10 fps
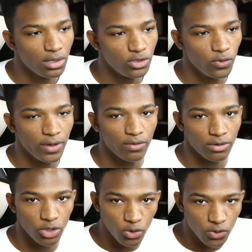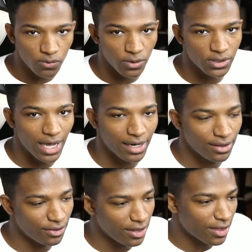doing news was kind of
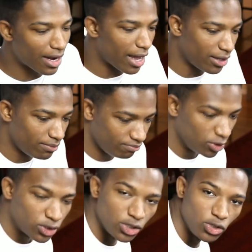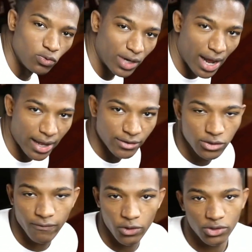the thing that I used to do when I
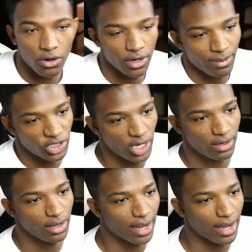first started my channel.